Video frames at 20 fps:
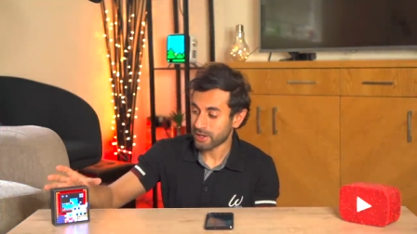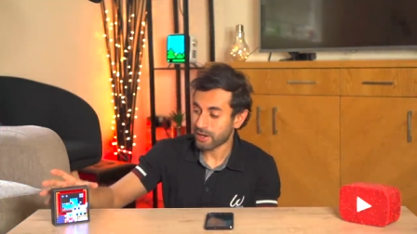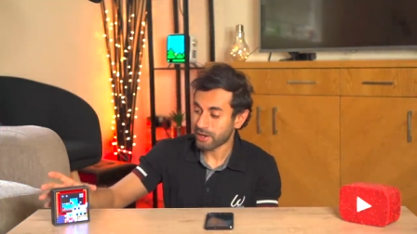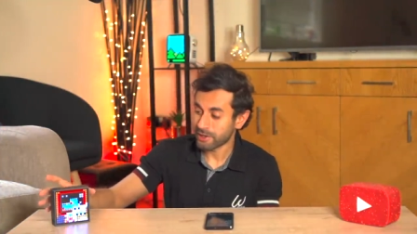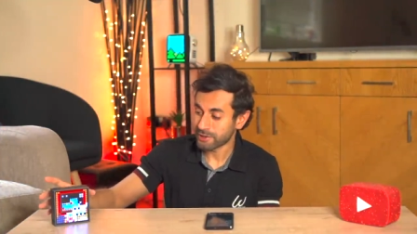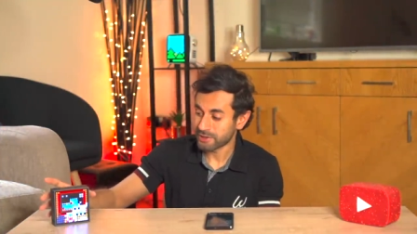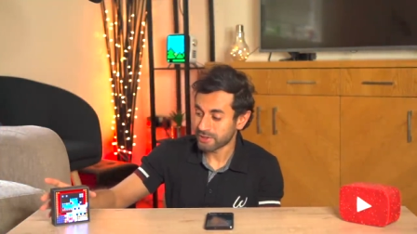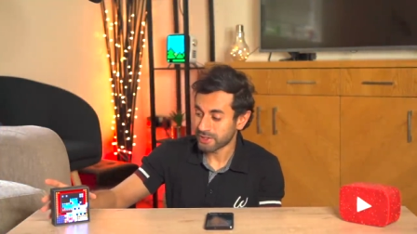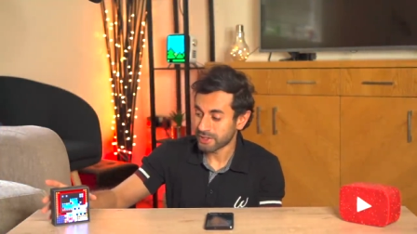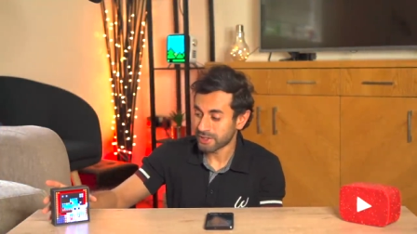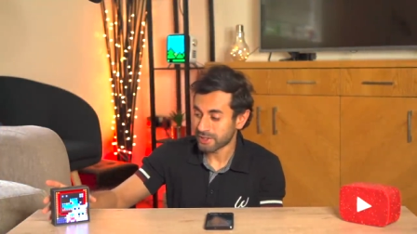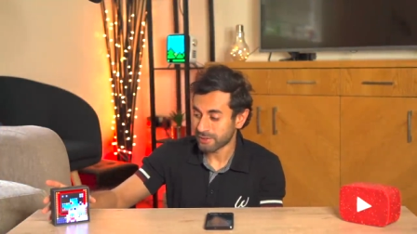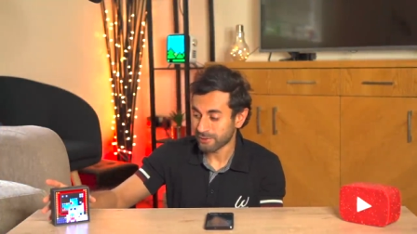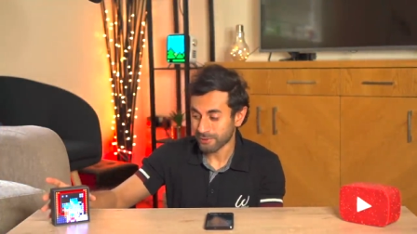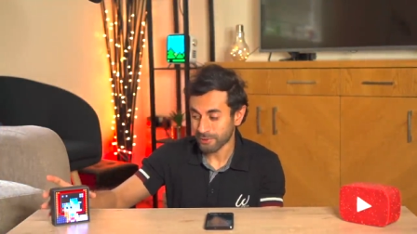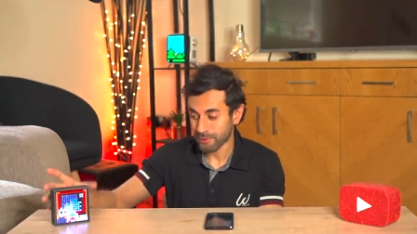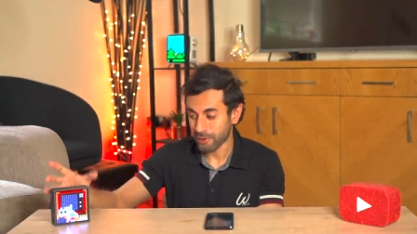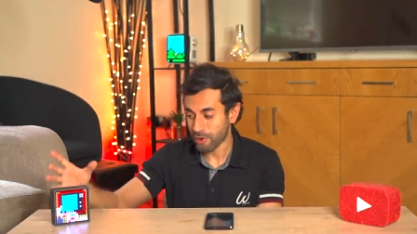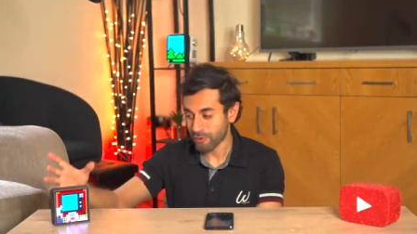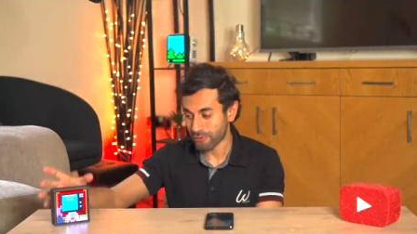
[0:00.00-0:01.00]
I think
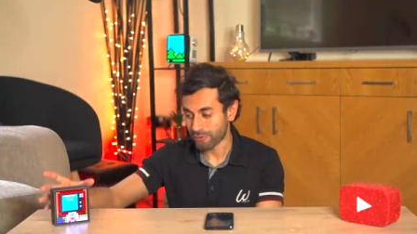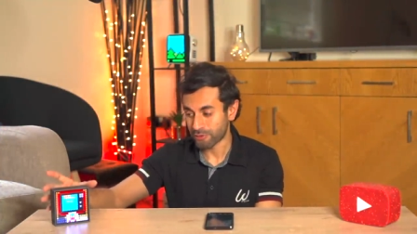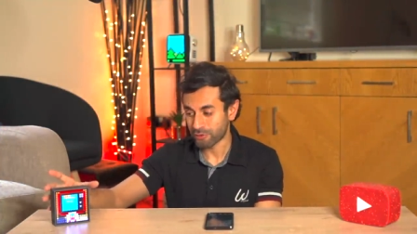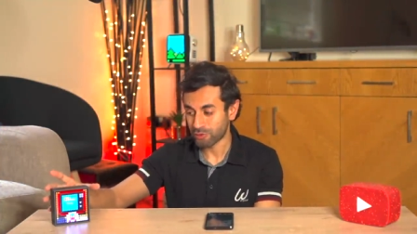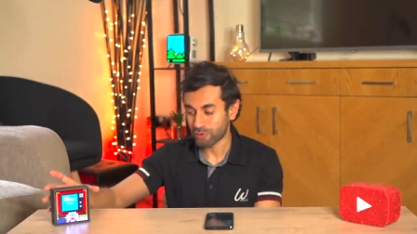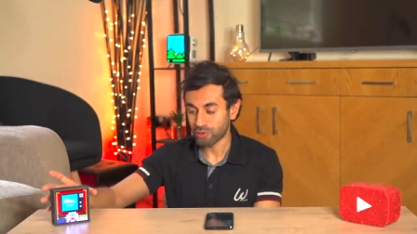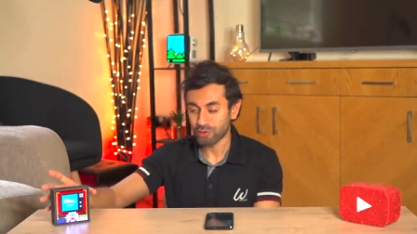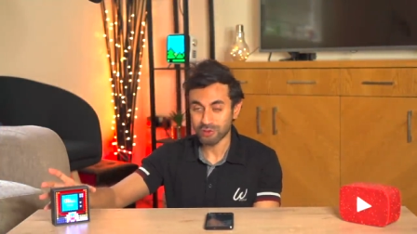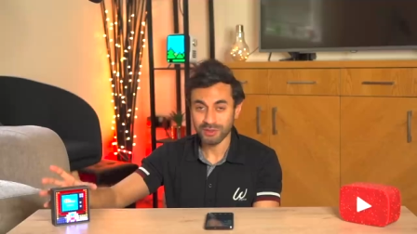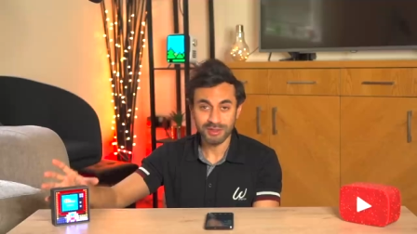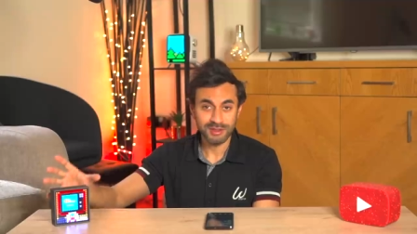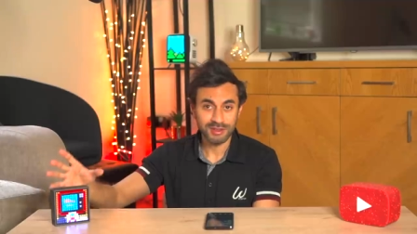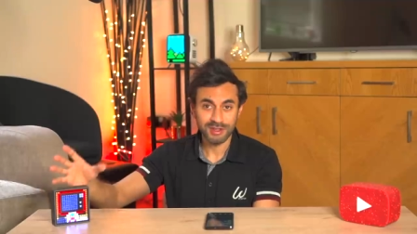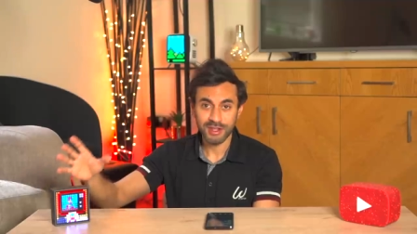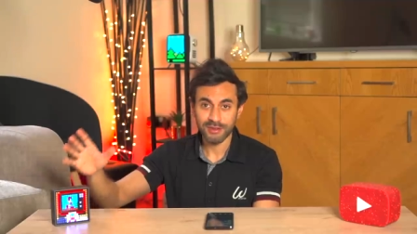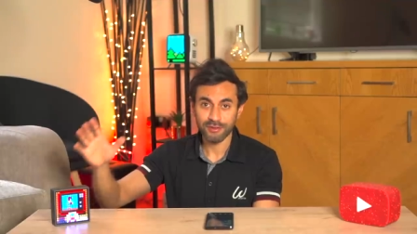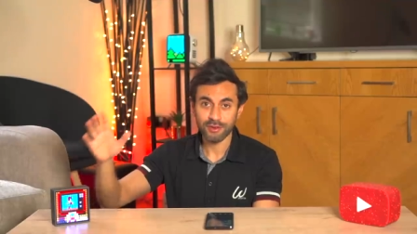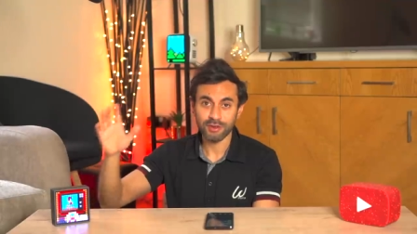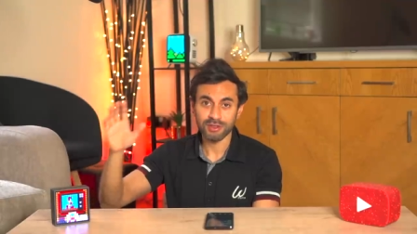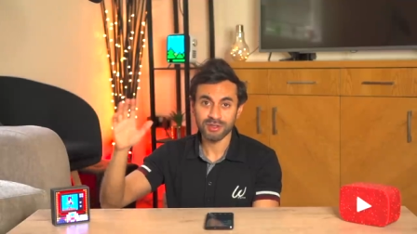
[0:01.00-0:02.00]
overall
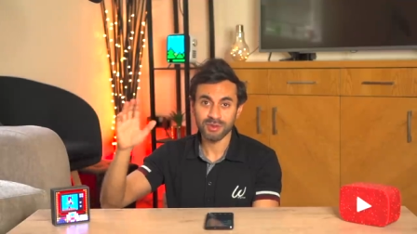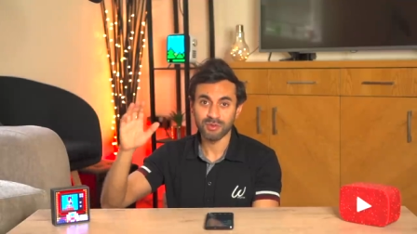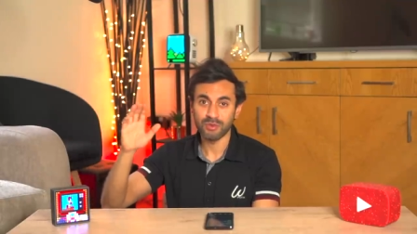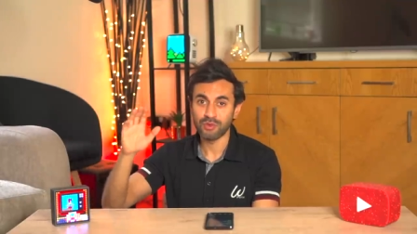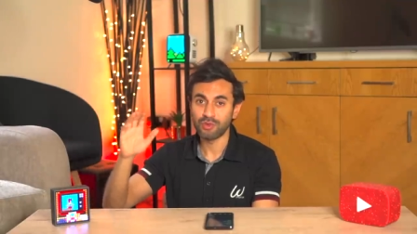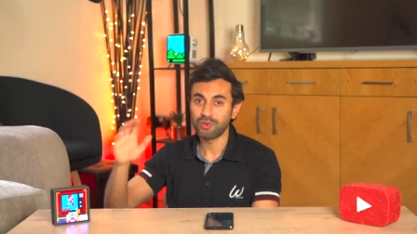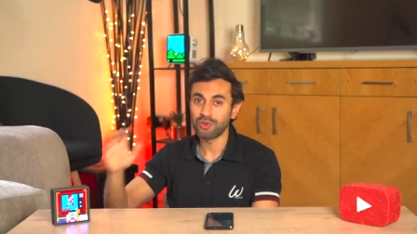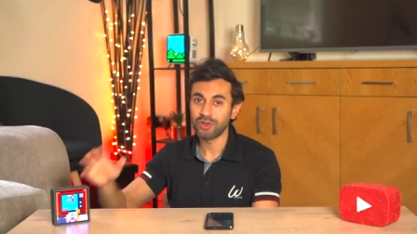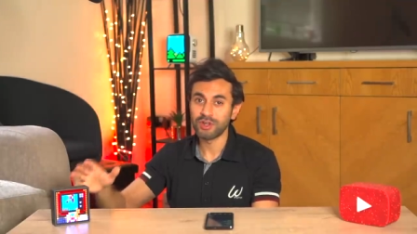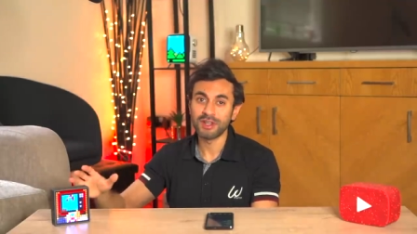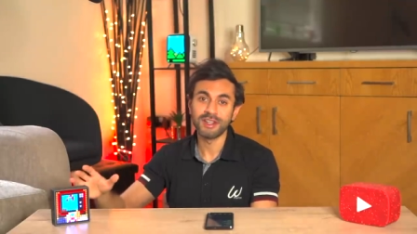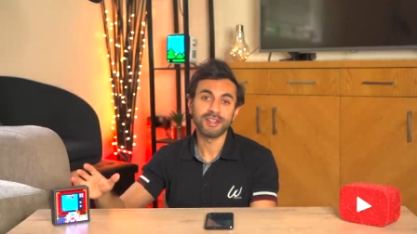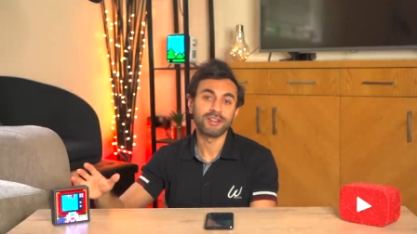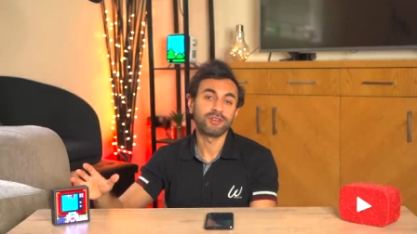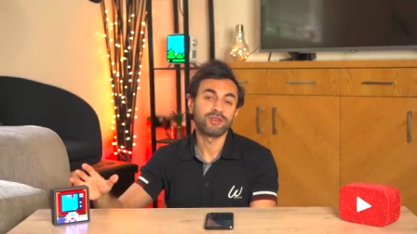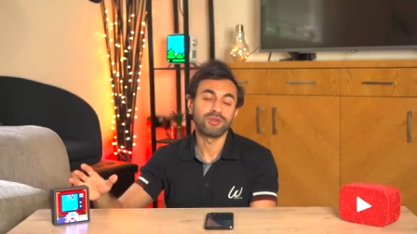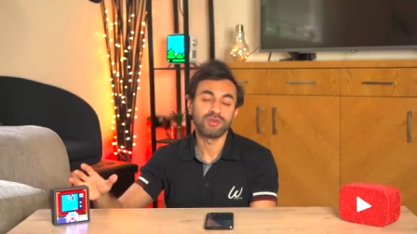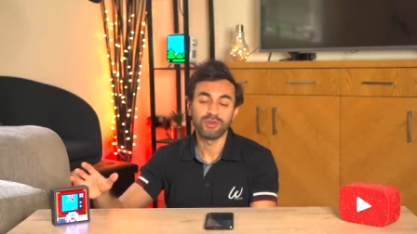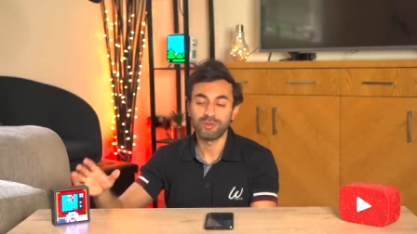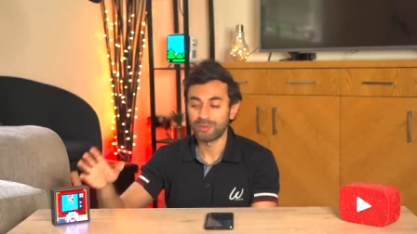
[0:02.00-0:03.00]
they've got some really
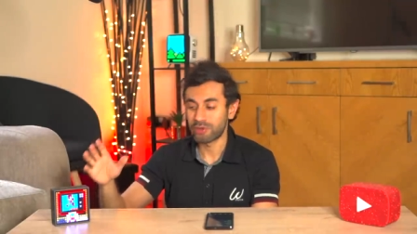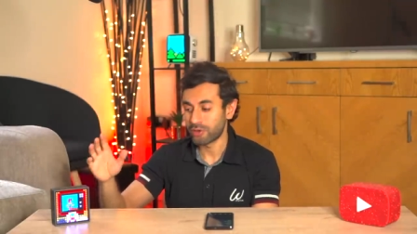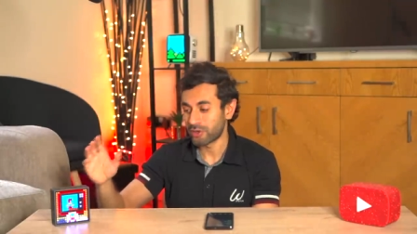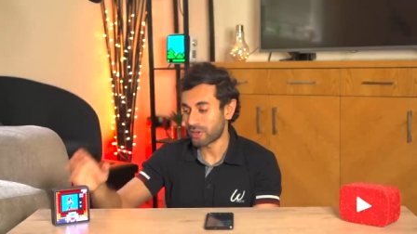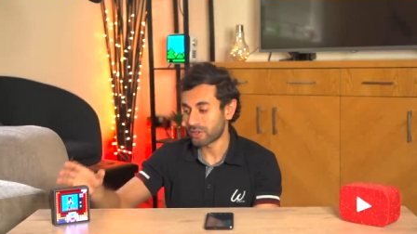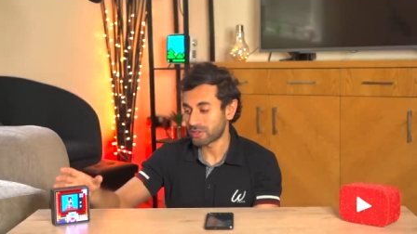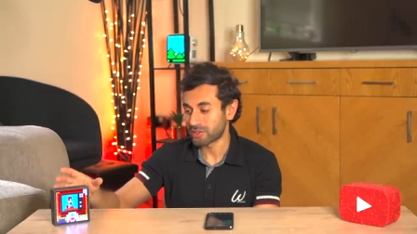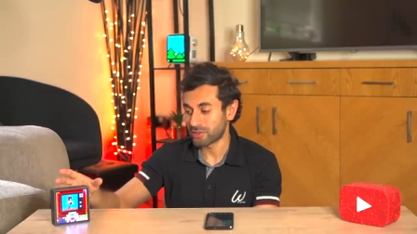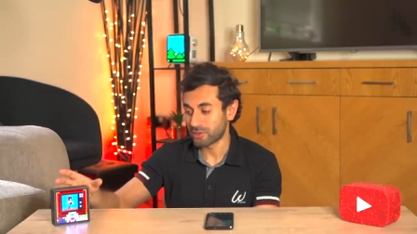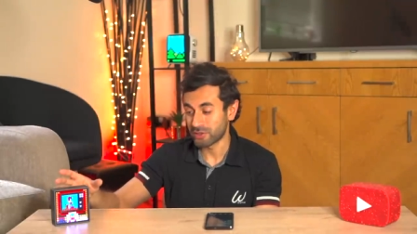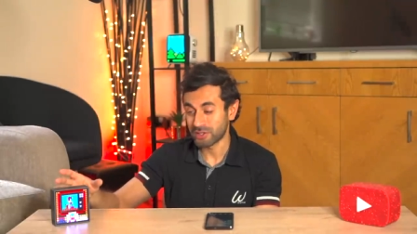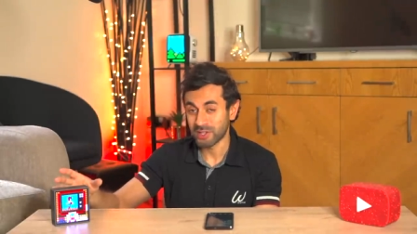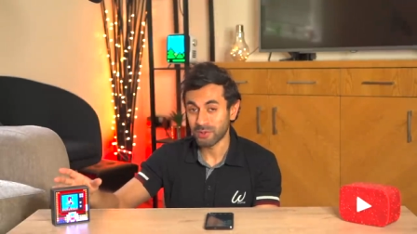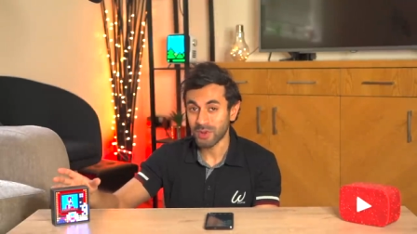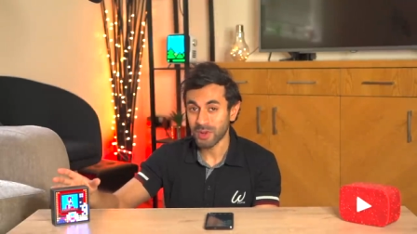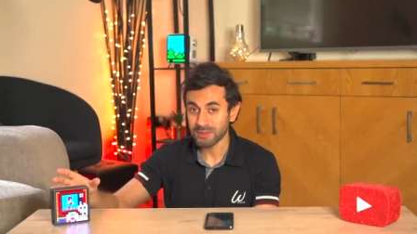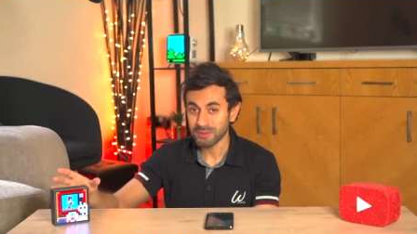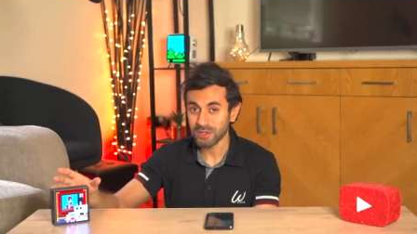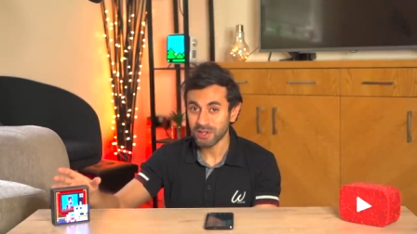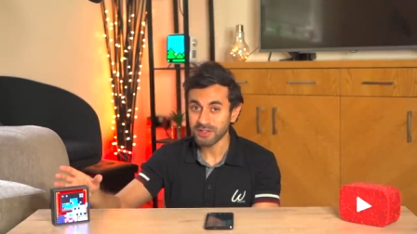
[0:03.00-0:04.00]
cool products on their
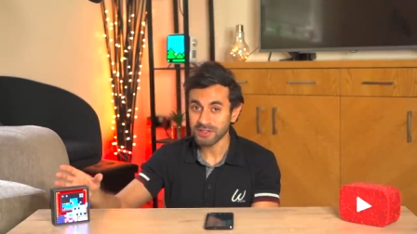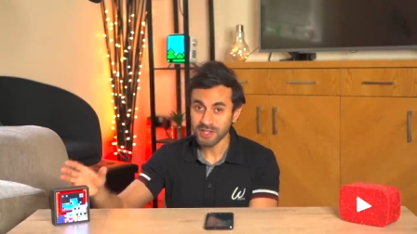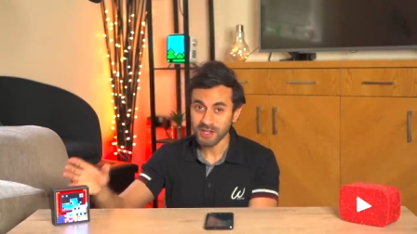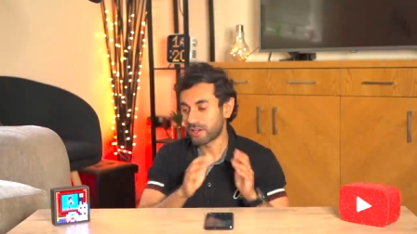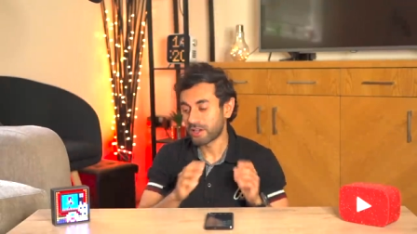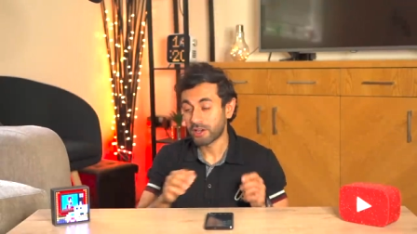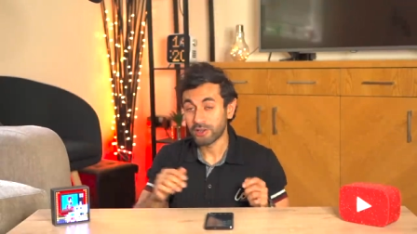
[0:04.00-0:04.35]
website.